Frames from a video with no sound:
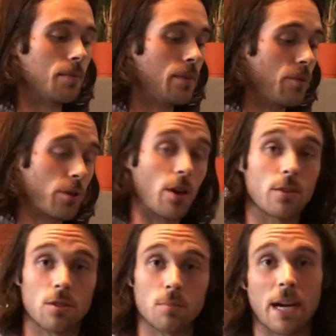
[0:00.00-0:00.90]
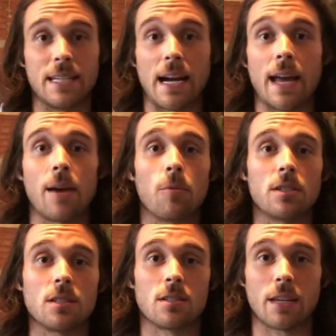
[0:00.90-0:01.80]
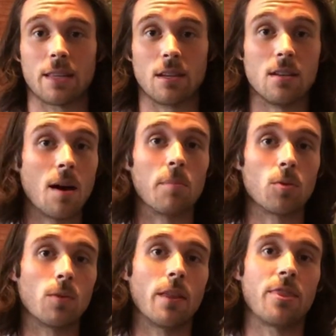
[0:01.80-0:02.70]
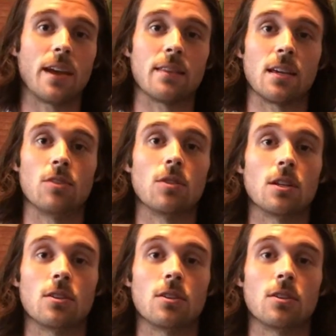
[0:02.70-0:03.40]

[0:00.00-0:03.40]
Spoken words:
in regards to my diet, which is like the number one thing that you can